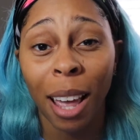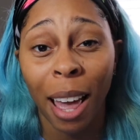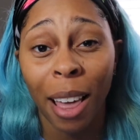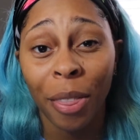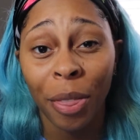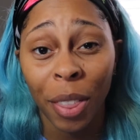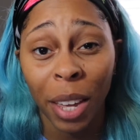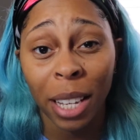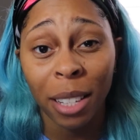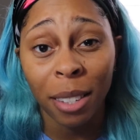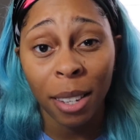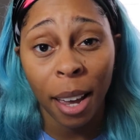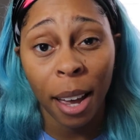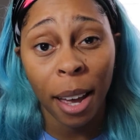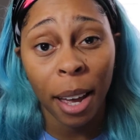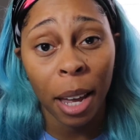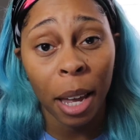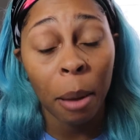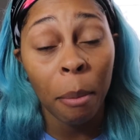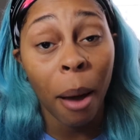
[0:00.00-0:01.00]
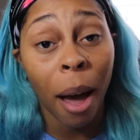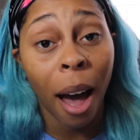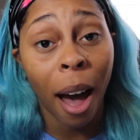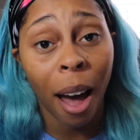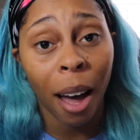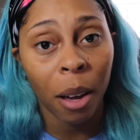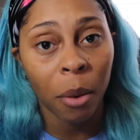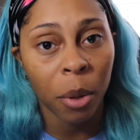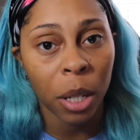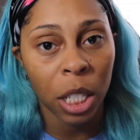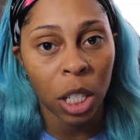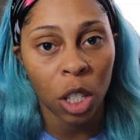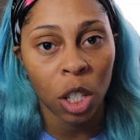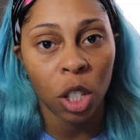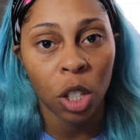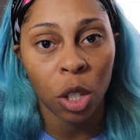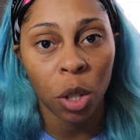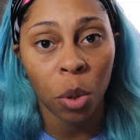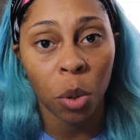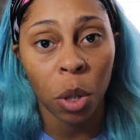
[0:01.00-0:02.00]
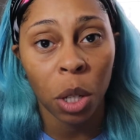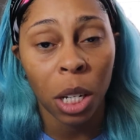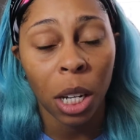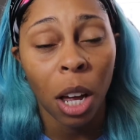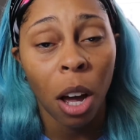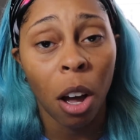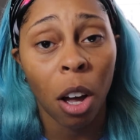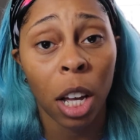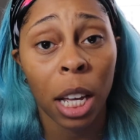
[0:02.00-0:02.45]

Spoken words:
at that time I was a student.